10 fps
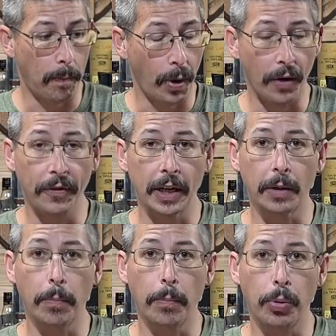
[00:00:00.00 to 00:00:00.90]

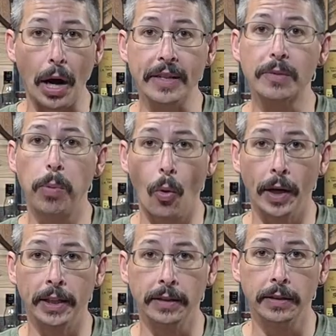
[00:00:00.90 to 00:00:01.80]
perfect price
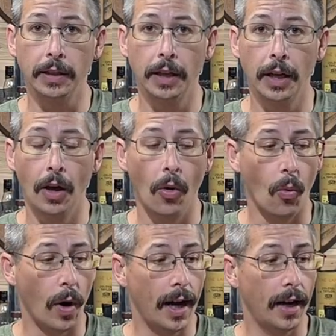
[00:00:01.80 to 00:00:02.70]
point
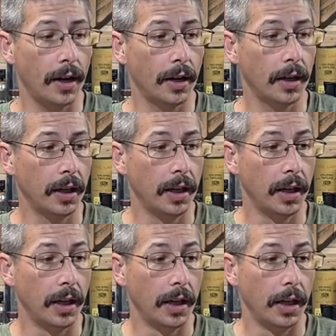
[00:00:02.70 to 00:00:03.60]
where
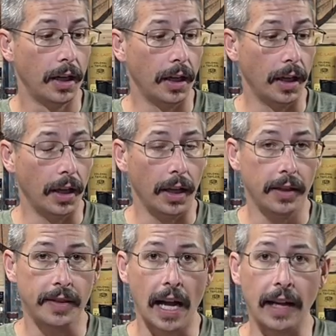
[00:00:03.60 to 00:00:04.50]

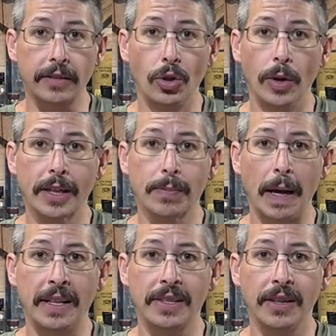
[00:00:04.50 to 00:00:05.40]
it's not too
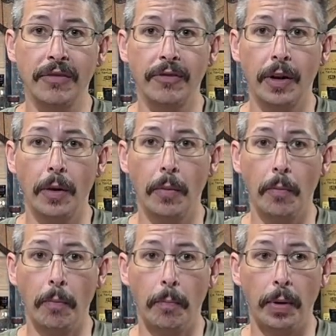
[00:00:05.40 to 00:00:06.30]
expensive,
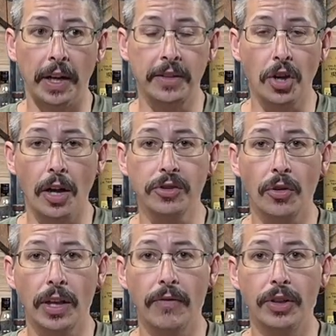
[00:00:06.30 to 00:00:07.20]
but it's
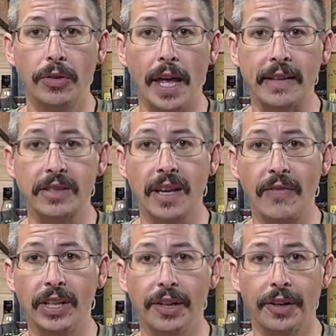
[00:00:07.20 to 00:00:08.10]
also giving you that
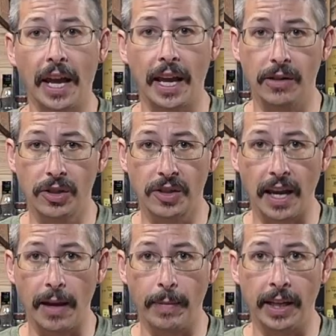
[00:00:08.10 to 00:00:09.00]
7-year age
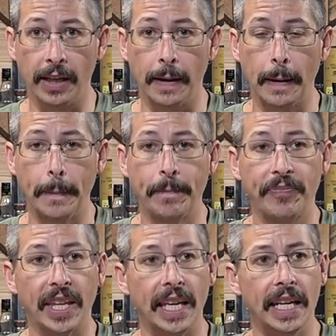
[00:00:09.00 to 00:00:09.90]
statement.
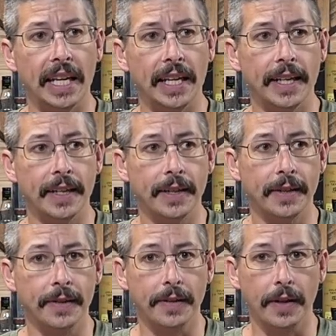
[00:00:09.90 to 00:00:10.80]
It
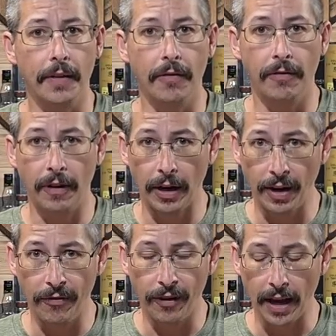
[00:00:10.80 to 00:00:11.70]
is
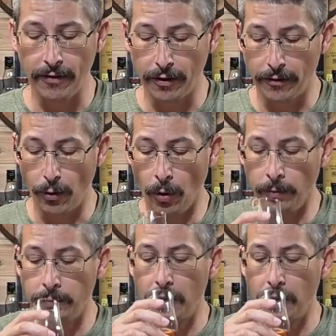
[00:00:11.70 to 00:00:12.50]
very flavorful.